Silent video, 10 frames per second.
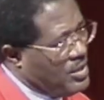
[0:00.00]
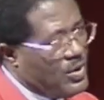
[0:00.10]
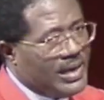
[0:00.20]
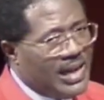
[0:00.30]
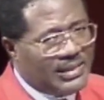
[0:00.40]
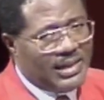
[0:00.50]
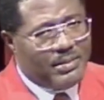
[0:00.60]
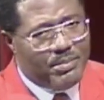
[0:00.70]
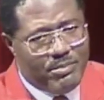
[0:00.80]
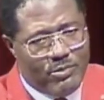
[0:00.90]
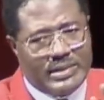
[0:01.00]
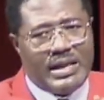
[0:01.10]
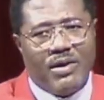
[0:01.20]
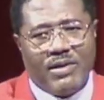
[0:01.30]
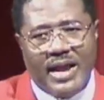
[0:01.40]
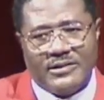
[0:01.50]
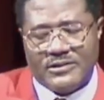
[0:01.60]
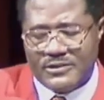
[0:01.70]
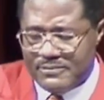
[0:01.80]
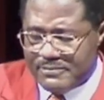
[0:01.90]
You are nothing without
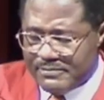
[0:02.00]
Christ.